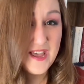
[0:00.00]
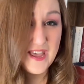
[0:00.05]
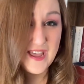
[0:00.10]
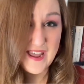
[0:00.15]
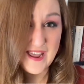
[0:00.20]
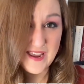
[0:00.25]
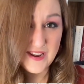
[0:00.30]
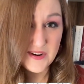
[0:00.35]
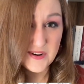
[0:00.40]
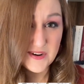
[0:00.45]

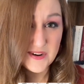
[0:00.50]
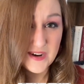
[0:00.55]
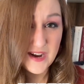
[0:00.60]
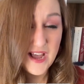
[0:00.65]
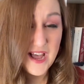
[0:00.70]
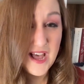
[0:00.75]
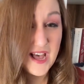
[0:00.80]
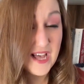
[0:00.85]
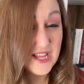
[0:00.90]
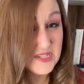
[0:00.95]
hate her,
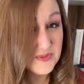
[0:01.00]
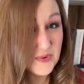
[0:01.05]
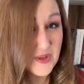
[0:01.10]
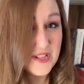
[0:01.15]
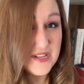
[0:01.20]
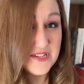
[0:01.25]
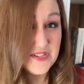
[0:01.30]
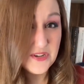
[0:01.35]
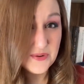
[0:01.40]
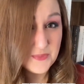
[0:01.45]
as well
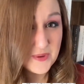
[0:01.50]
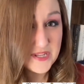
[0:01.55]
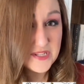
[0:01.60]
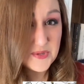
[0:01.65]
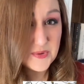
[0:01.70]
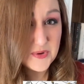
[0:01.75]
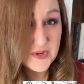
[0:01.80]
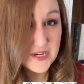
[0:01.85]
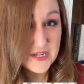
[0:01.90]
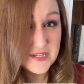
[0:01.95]
as her
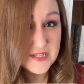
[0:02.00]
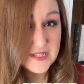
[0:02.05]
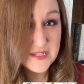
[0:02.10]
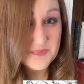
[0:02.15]
mentors.